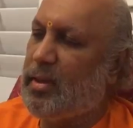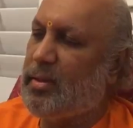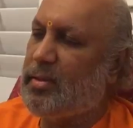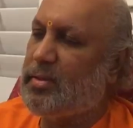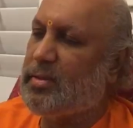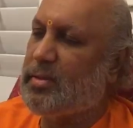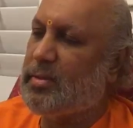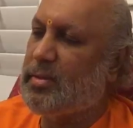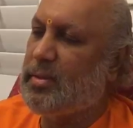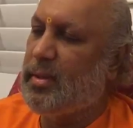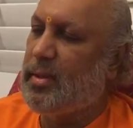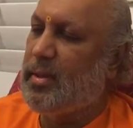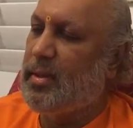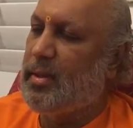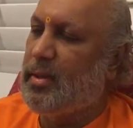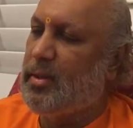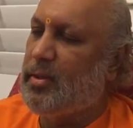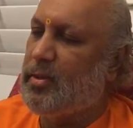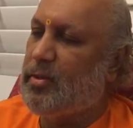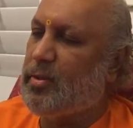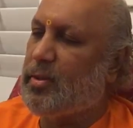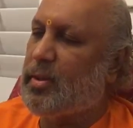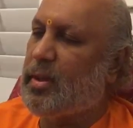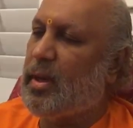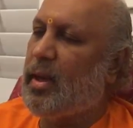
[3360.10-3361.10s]
and
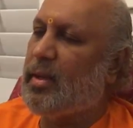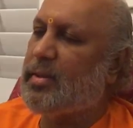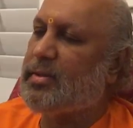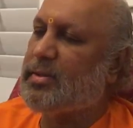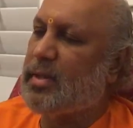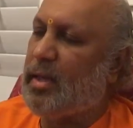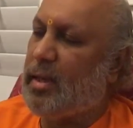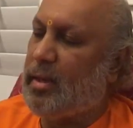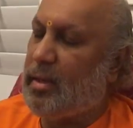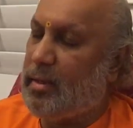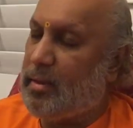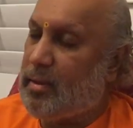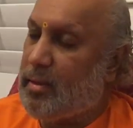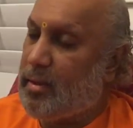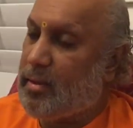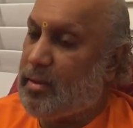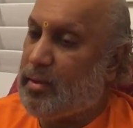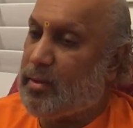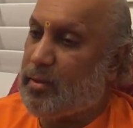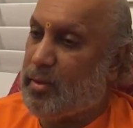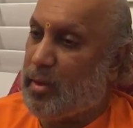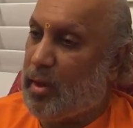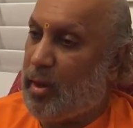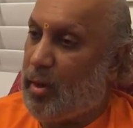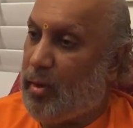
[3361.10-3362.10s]
total surrender
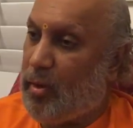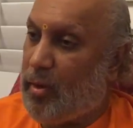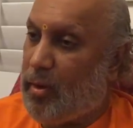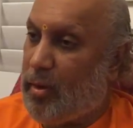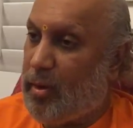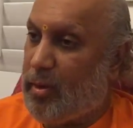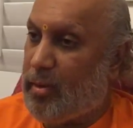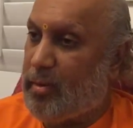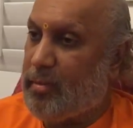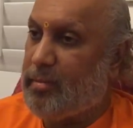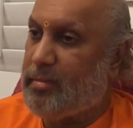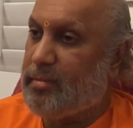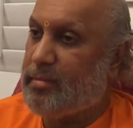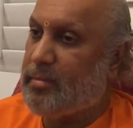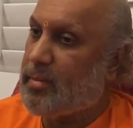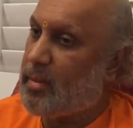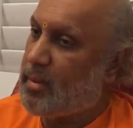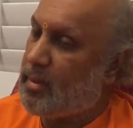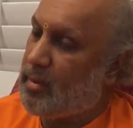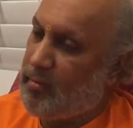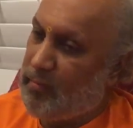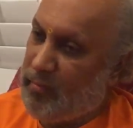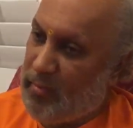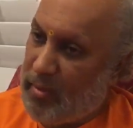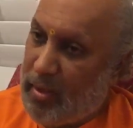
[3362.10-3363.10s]
to the Lord,
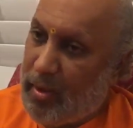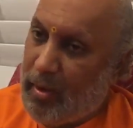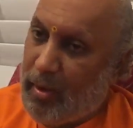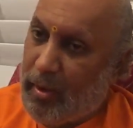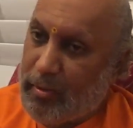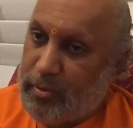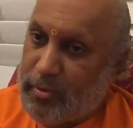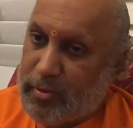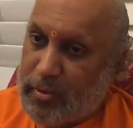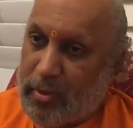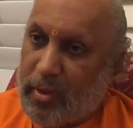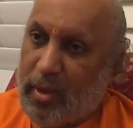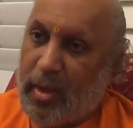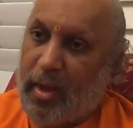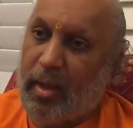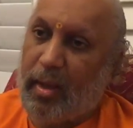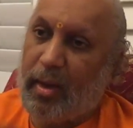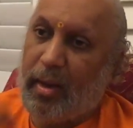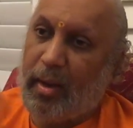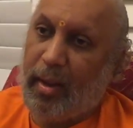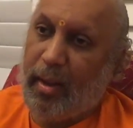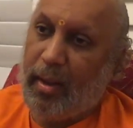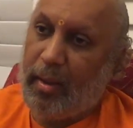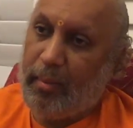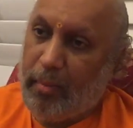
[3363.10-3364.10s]
we also
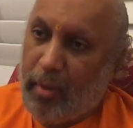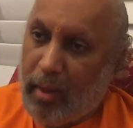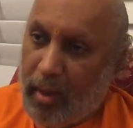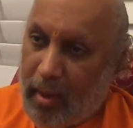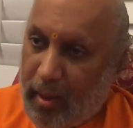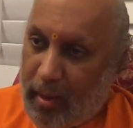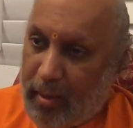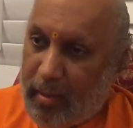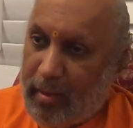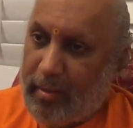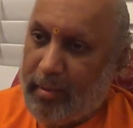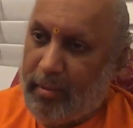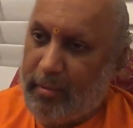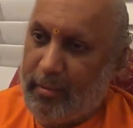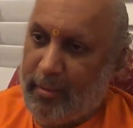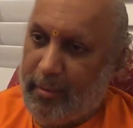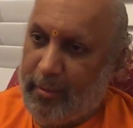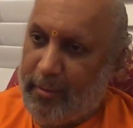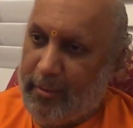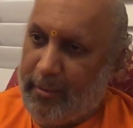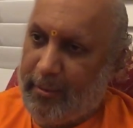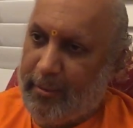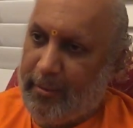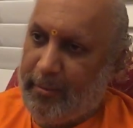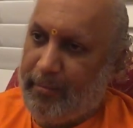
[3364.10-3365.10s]
can emulate
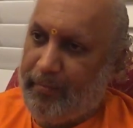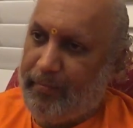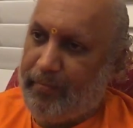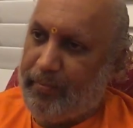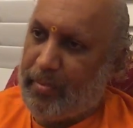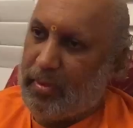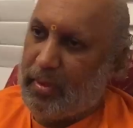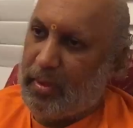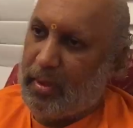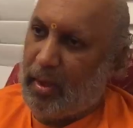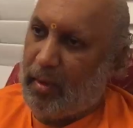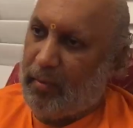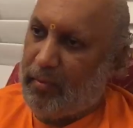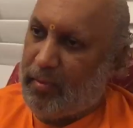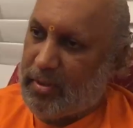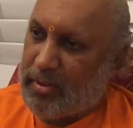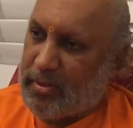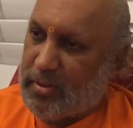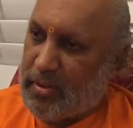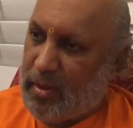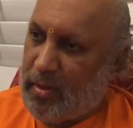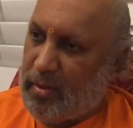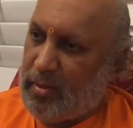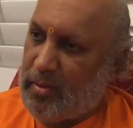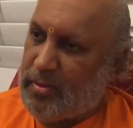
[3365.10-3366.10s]

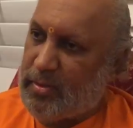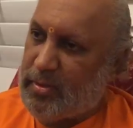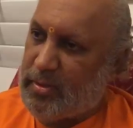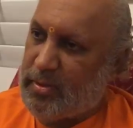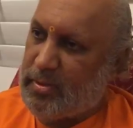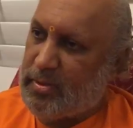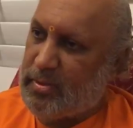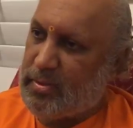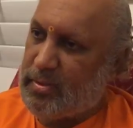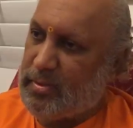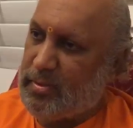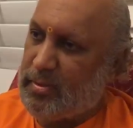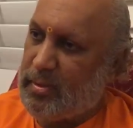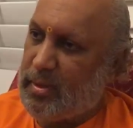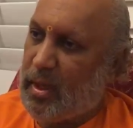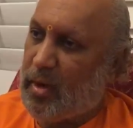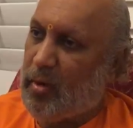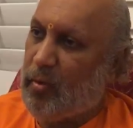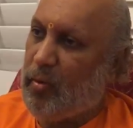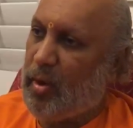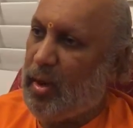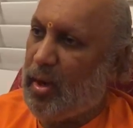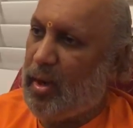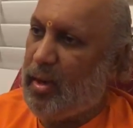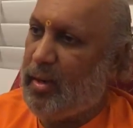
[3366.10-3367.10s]
ourselves the
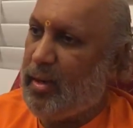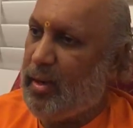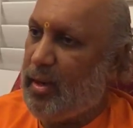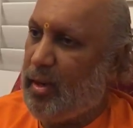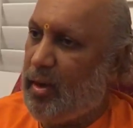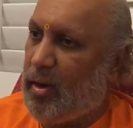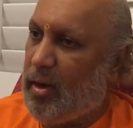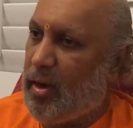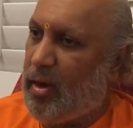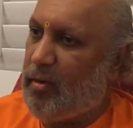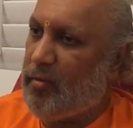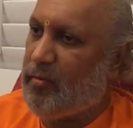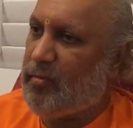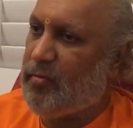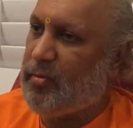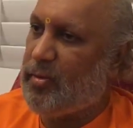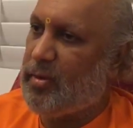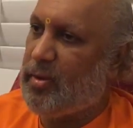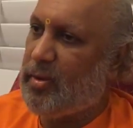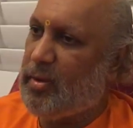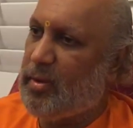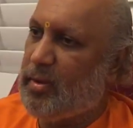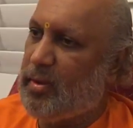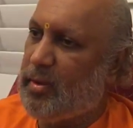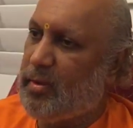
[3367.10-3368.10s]
quality of
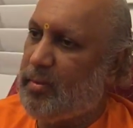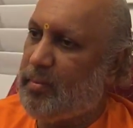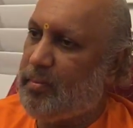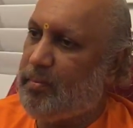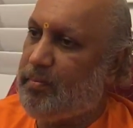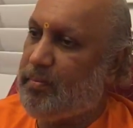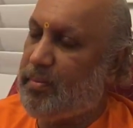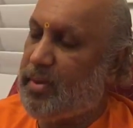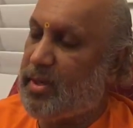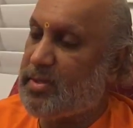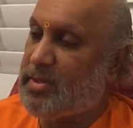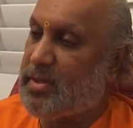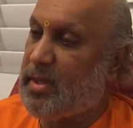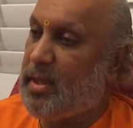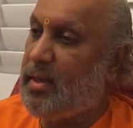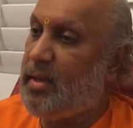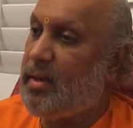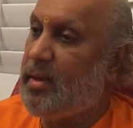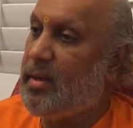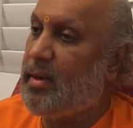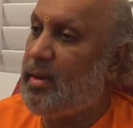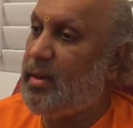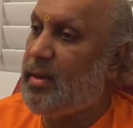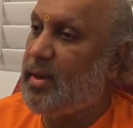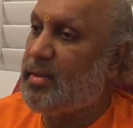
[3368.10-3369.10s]

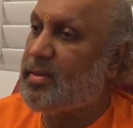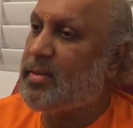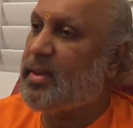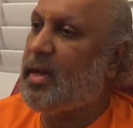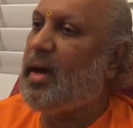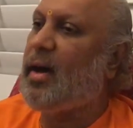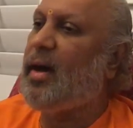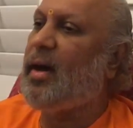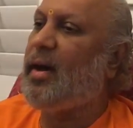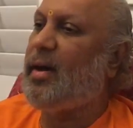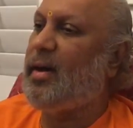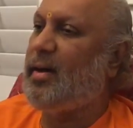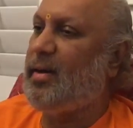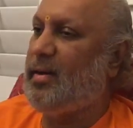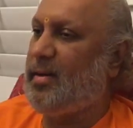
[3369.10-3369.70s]
prasannata,